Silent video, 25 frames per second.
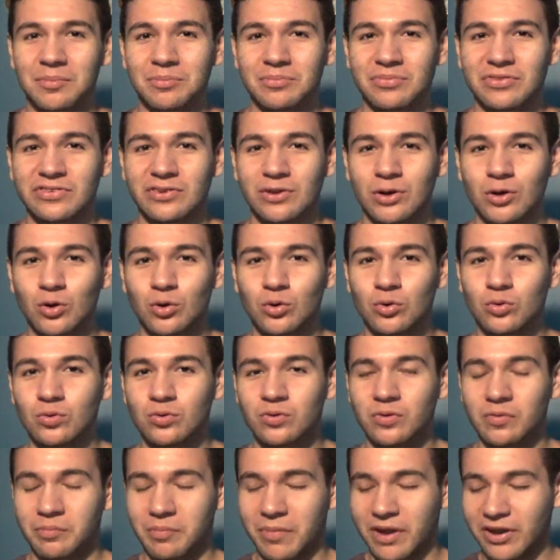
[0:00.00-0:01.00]
So
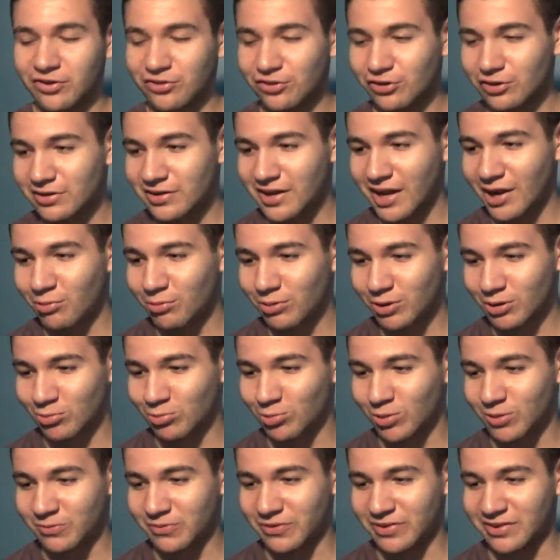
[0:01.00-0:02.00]
make sure to network
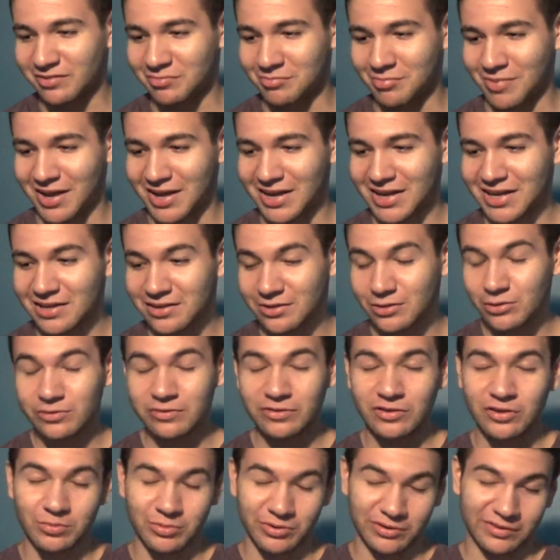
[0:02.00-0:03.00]
with as many
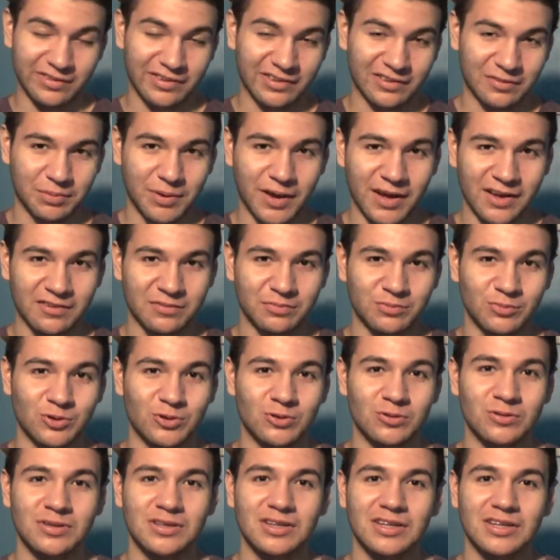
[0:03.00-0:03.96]
YouTubers as possible.